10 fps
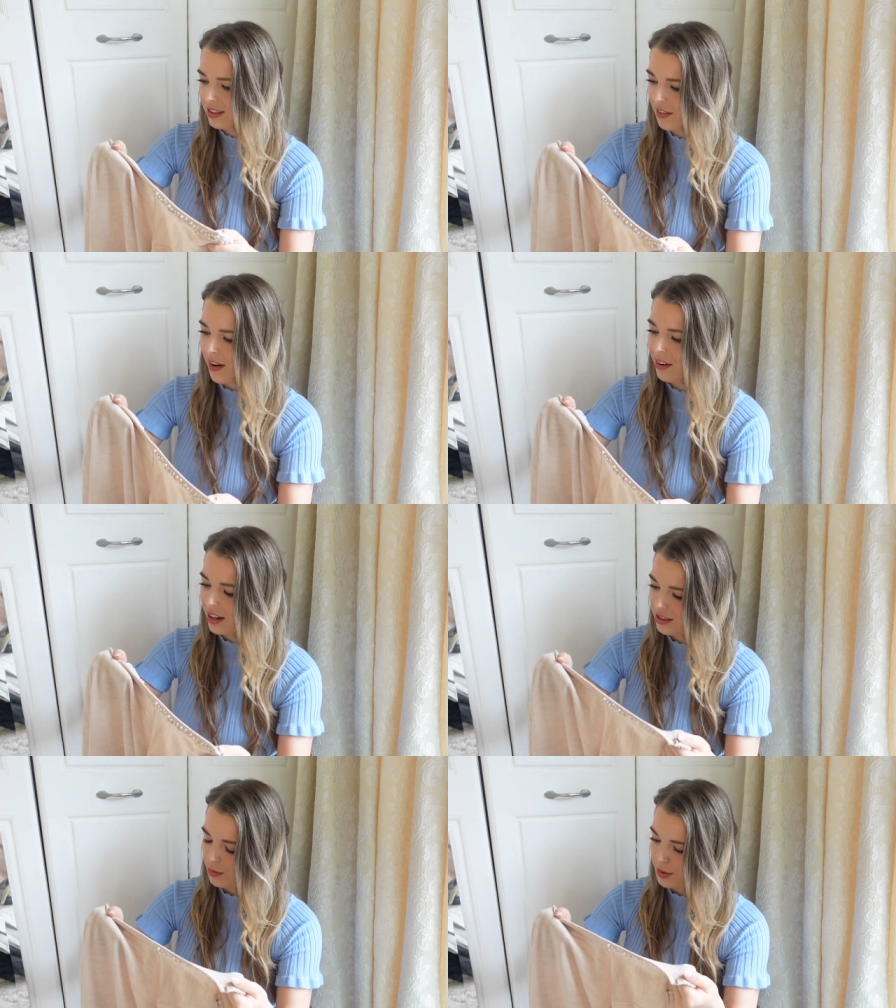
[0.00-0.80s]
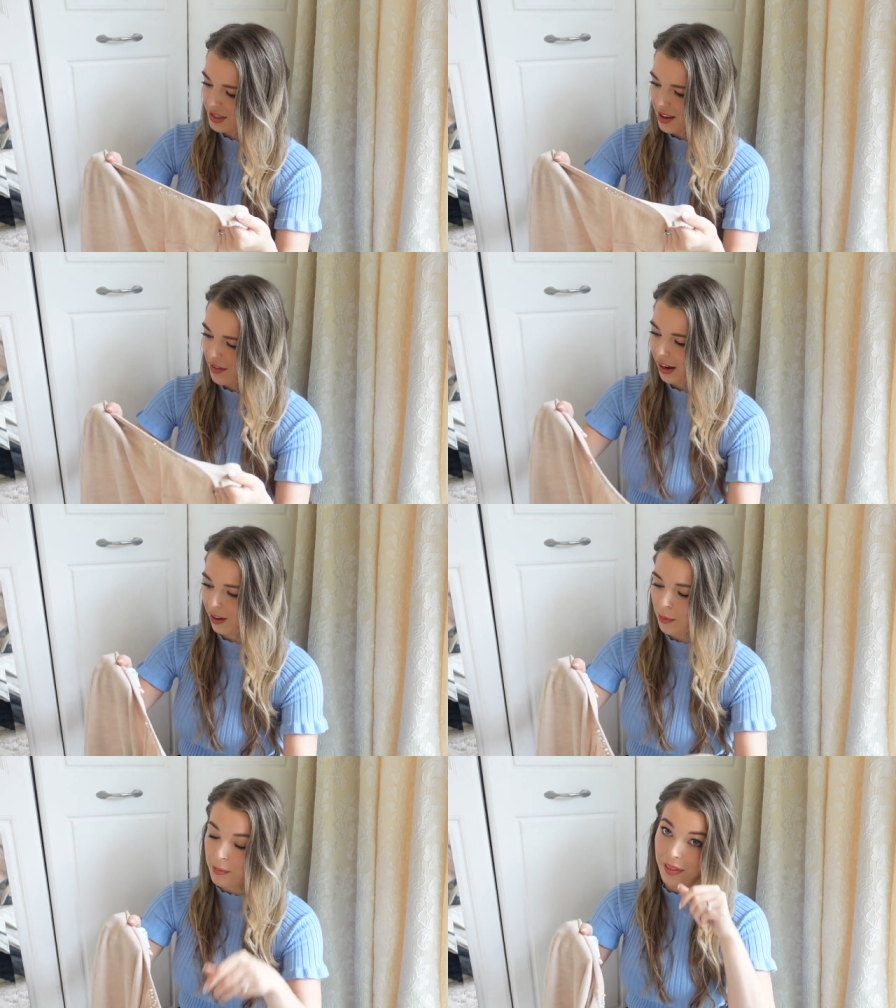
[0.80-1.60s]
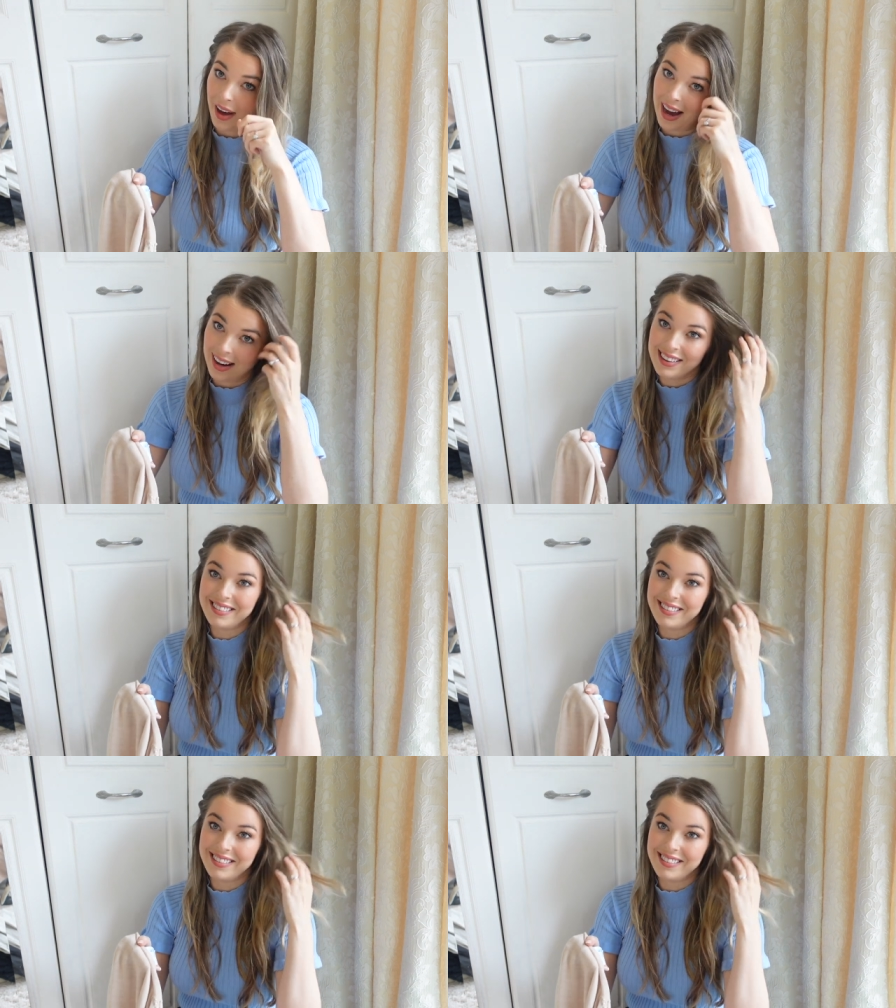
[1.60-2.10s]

a very specific number that.